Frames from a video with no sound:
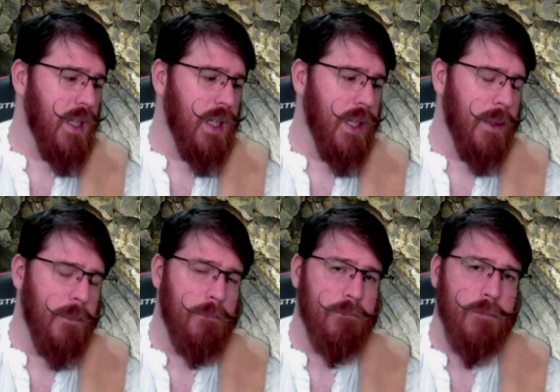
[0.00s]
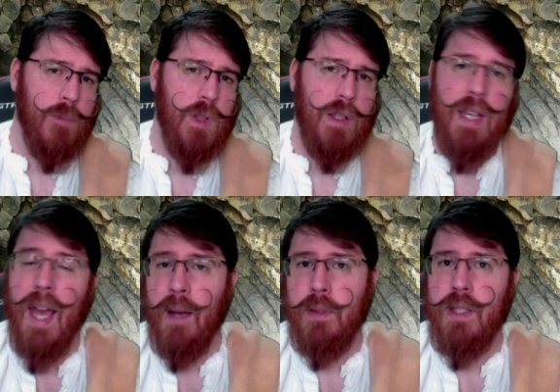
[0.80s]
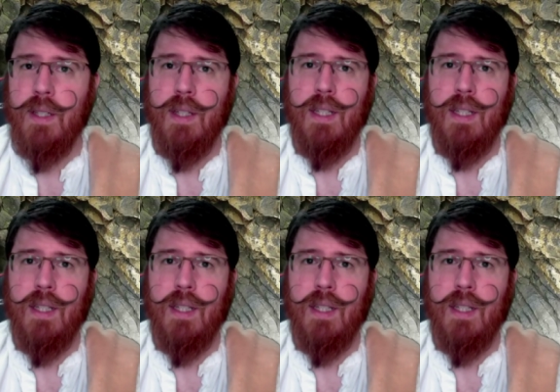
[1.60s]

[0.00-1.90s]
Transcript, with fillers: um, the absinthe